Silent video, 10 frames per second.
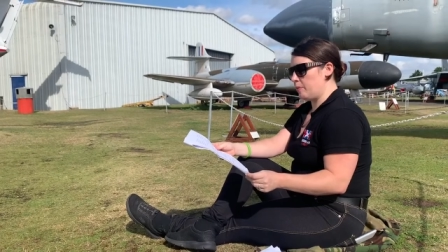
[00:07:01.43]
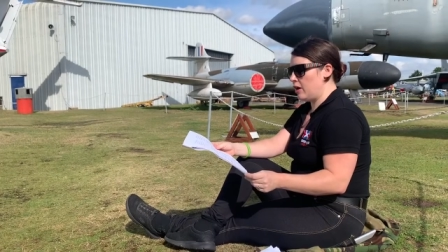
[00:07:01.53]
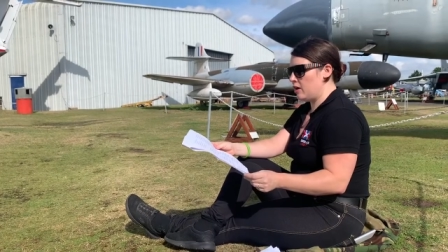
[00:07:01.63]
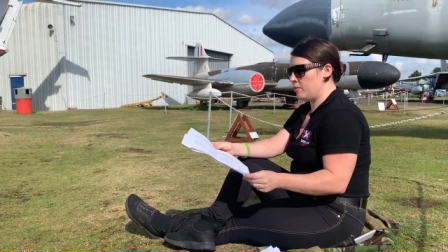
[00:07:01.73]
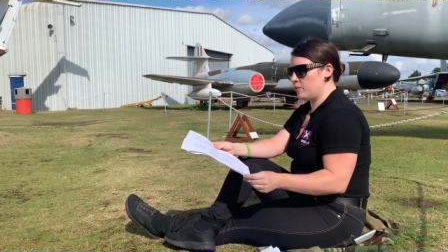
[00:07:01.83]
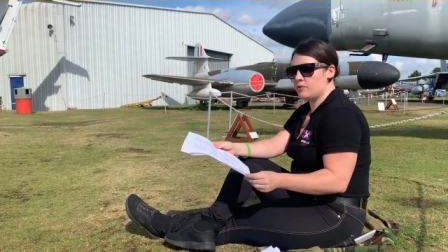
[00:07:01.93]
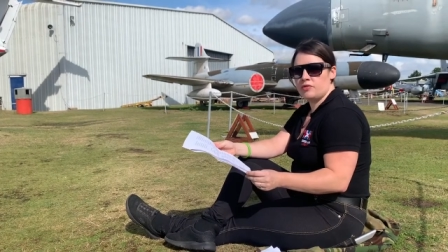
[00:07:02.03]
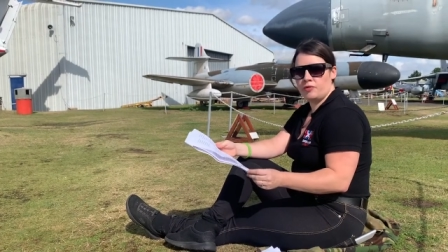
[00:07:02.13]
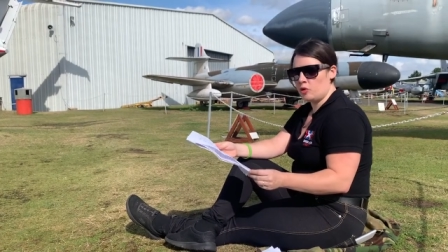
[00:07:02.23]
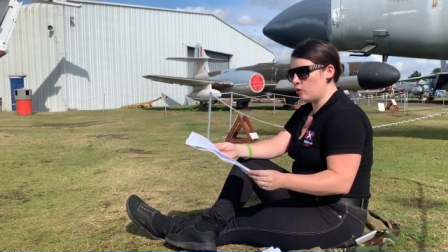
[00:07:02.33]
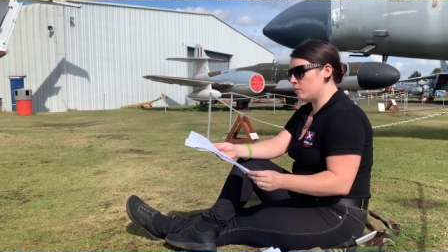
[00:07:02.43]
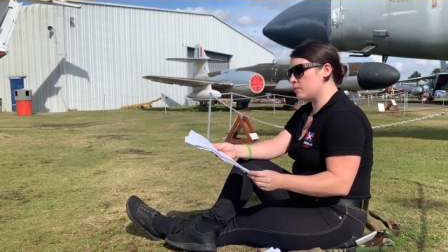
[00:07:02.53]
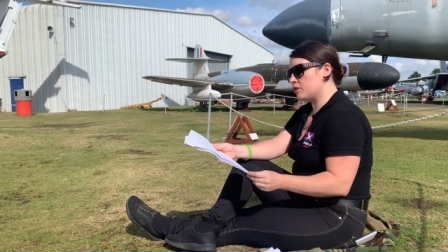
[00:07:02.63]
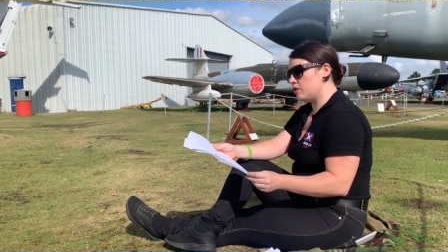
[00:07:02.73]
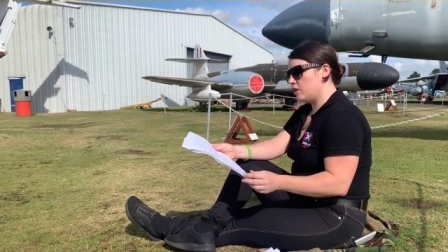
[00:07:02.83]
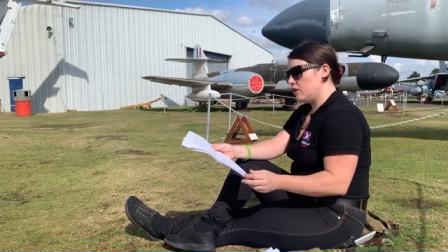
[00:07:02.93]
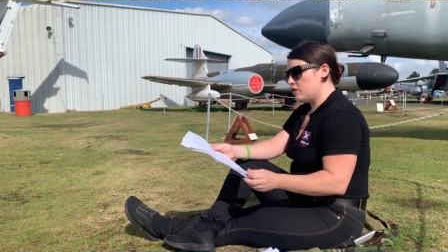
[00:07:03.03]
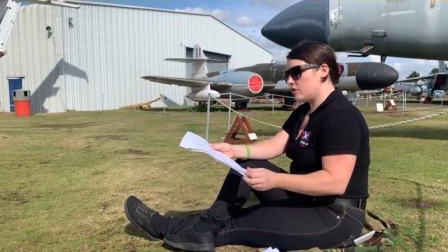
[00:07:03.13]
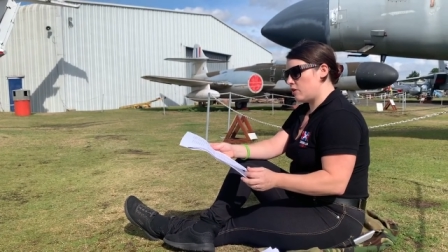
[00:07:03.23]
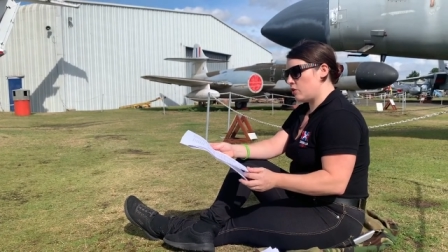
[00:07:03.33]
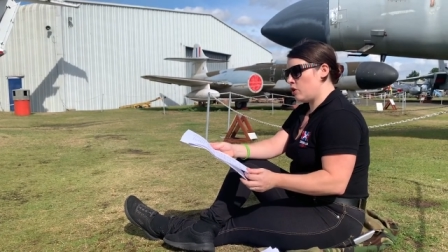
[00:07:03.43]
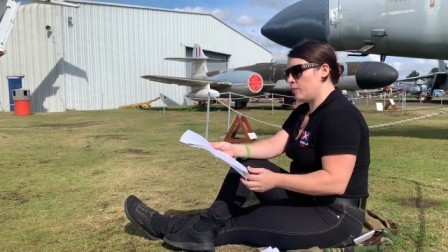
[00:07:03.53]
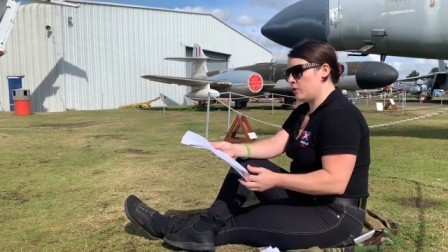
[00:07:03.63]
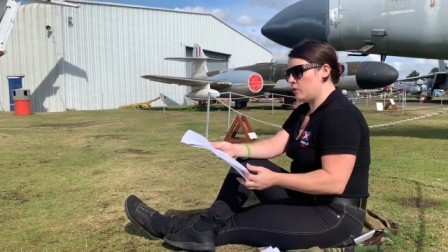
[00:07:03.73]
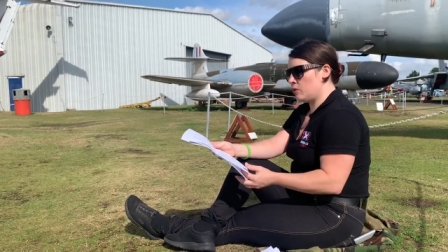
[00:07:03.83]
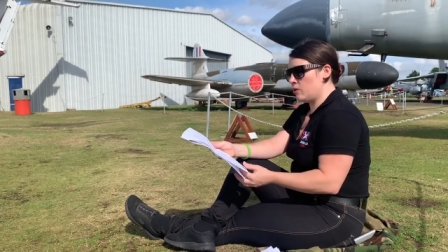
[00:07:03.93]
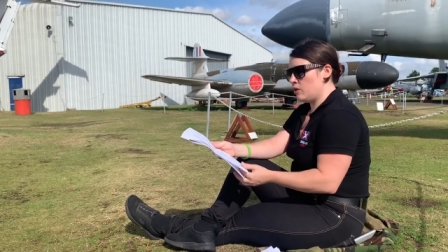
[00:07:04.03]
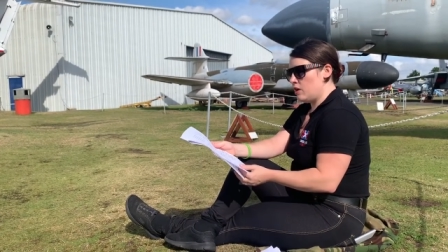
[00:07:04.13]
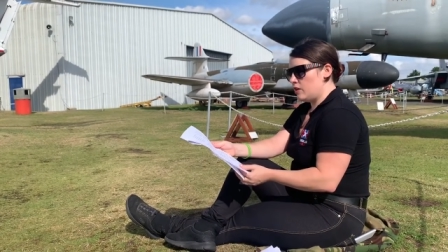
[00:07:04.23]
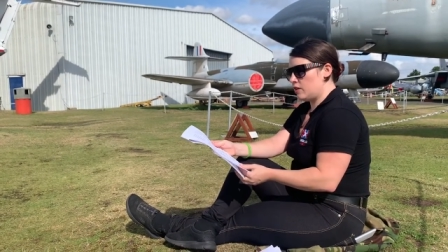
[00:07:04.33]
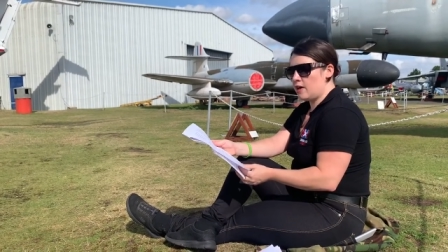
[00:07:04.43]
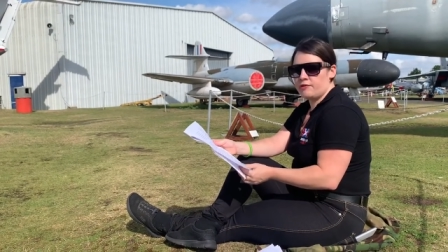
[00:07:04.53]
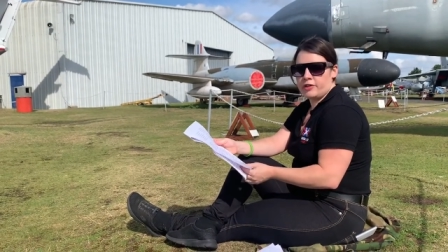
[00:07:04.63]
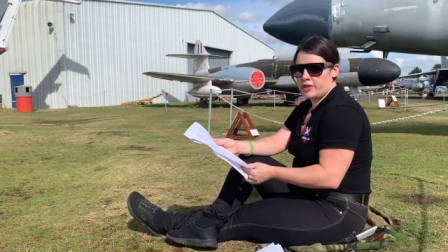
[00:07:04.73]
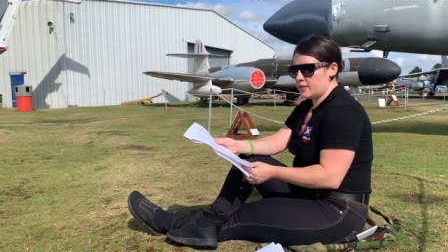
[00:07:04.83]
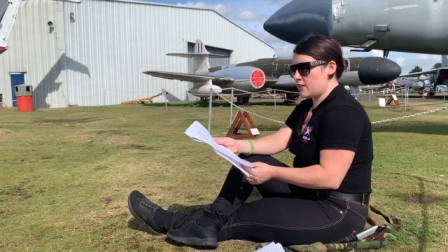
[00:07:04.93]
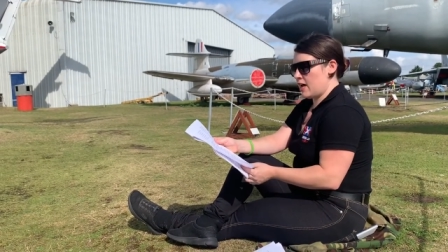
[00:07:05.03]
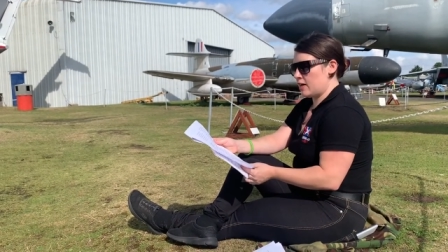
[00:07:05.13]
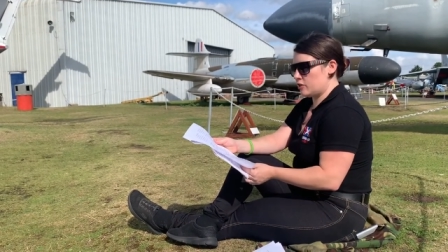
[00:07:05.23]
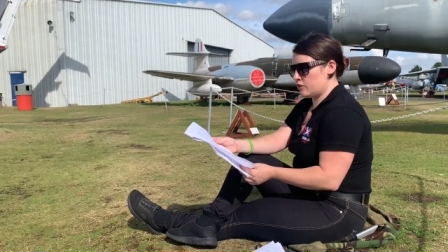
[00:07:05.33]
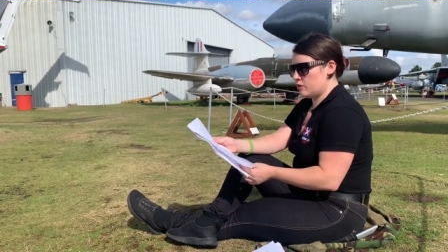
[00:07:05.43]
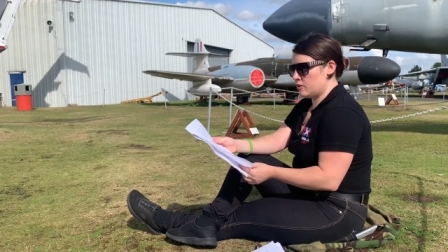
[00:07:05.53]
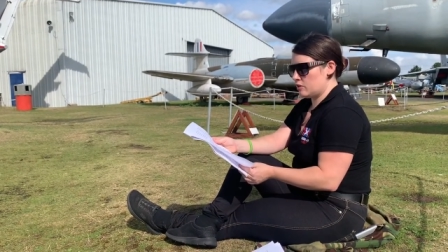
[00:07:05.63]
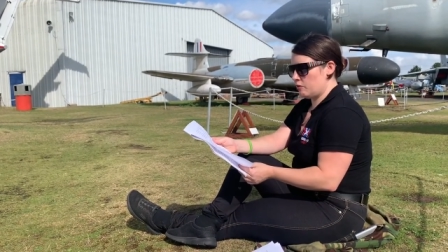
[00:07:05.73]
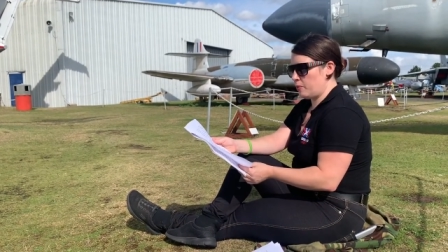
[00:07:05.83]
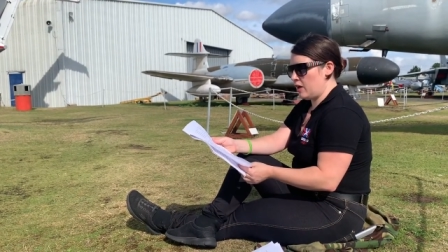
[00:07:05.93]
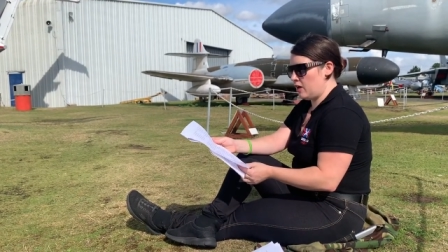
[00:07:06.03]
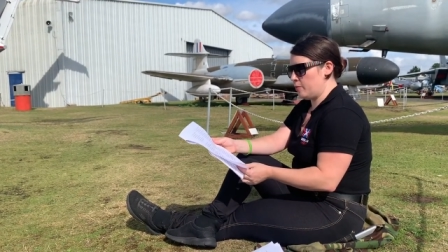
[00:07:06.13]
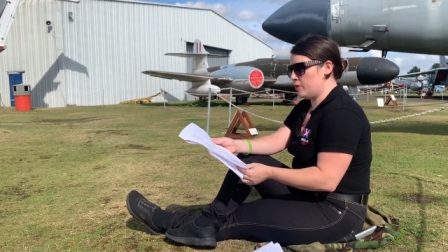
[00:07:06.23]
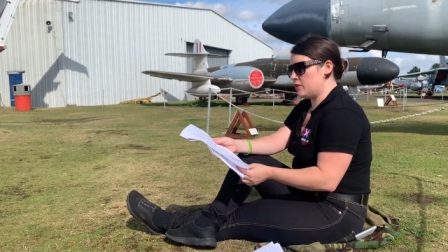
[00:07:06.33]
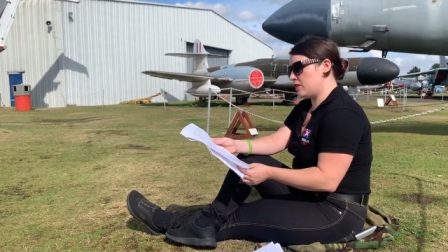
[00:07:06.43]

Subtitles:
Parliament was formed, so the common law governs the actions of Parliament.